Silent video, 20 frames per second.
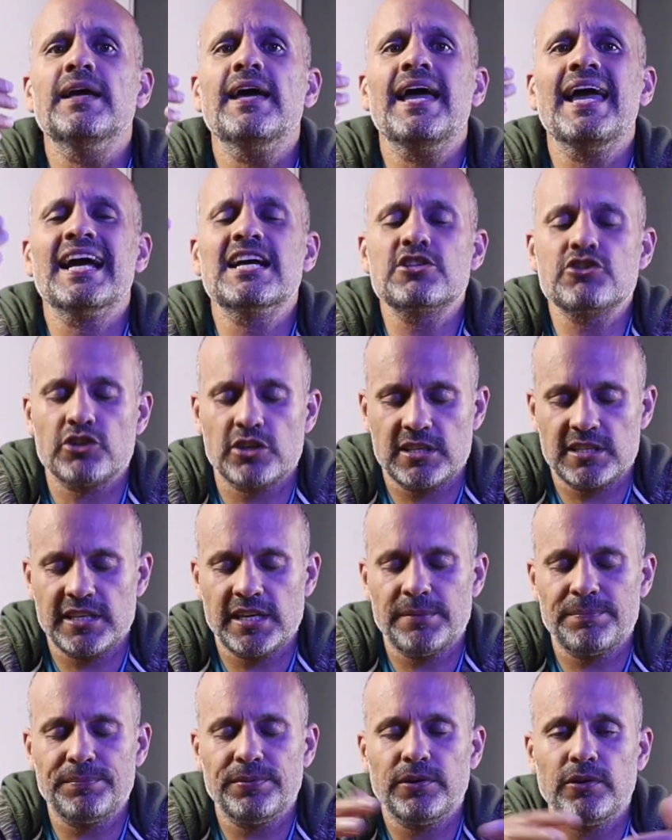extra
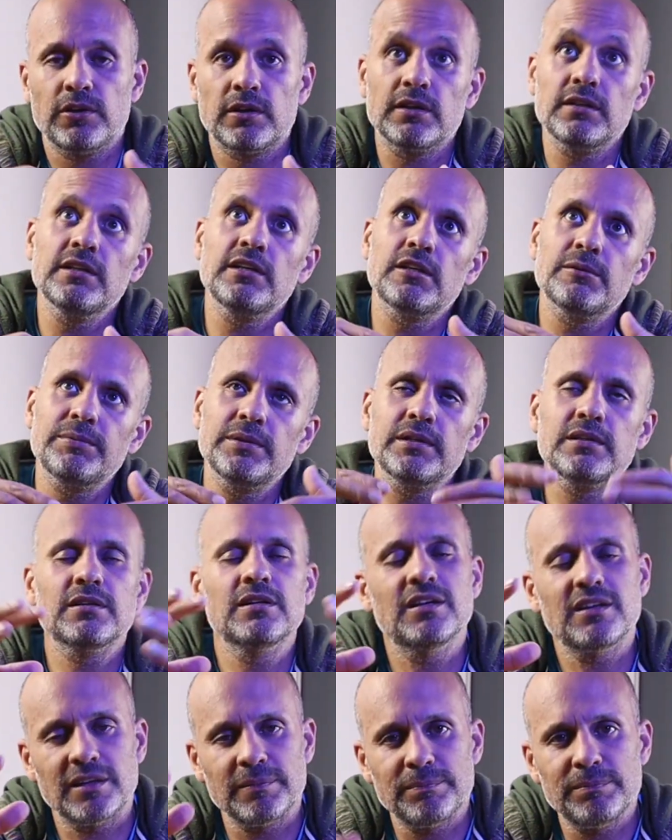step, or
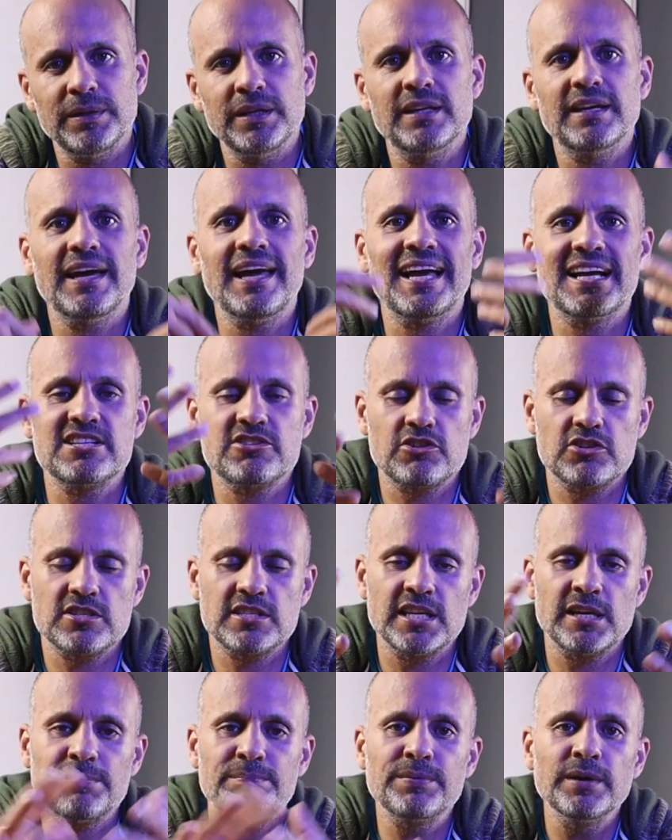a big extra
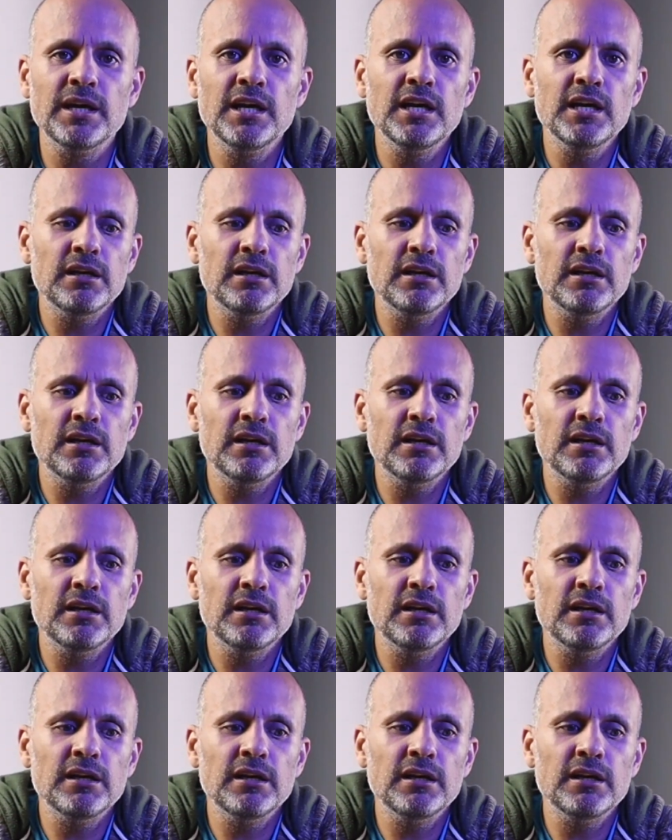step